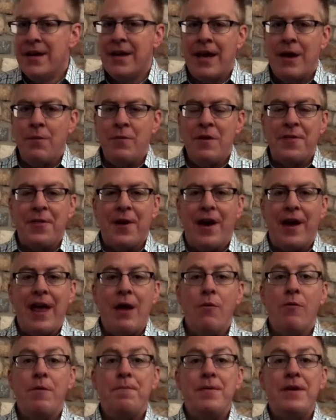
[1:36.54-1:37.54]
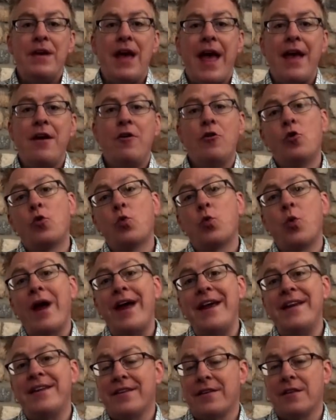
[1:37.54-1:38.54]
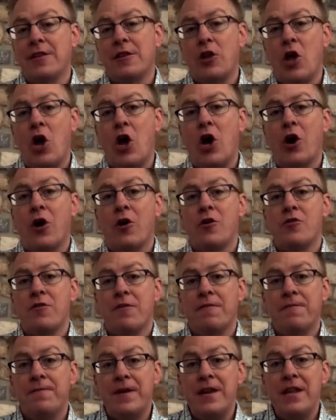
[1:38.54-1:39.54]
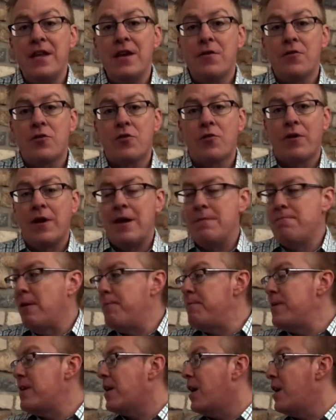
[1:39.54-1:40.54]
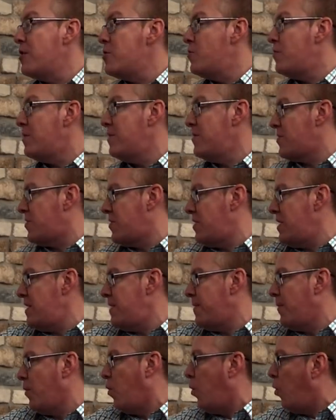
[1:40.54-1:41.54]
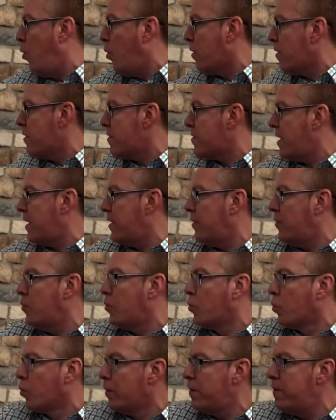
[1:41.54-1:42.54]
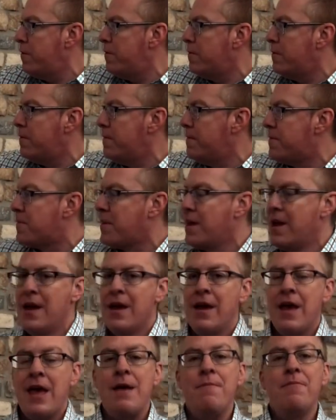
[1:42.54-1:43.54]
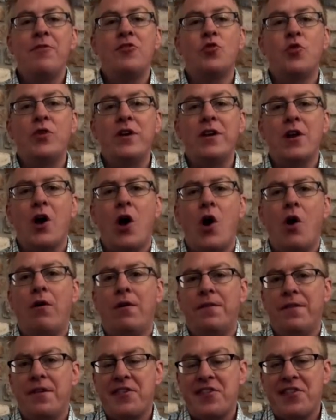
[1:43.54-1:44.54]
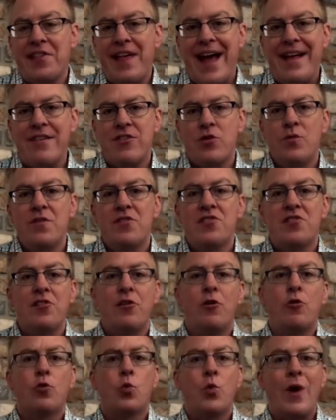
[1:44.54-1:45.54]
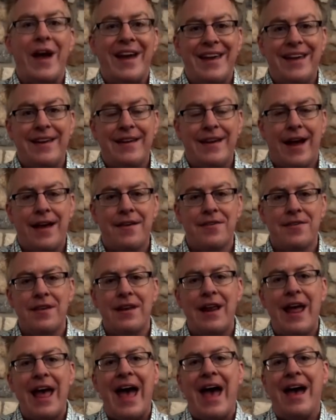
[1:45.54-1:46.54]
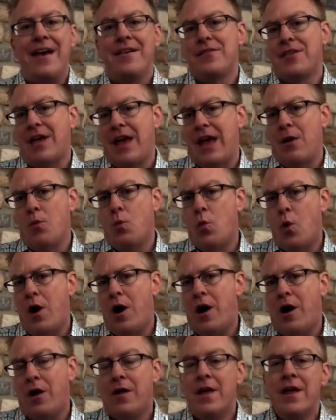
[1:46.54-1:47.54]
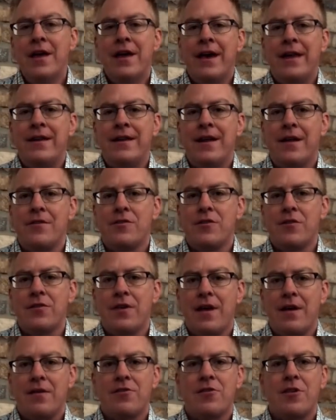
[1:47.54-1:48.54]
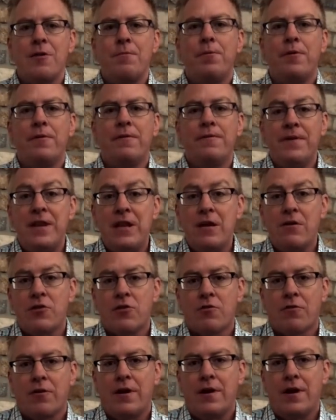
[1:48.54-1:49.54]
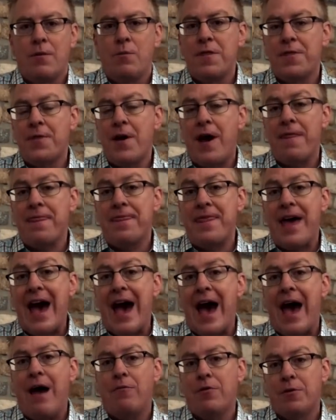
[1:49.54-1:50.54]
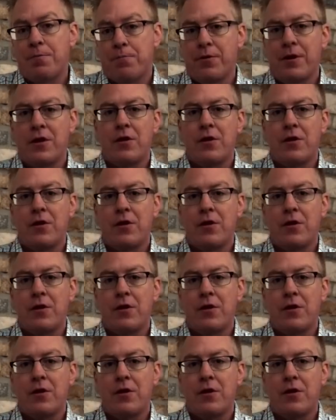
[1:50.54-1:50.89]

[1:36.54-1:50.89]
and we thought it would be a great large video screen, but because you can see the horizontal grooves in between all the slats, you would still recognize it as a wall and not just a simple video screen. And we thought that was pretty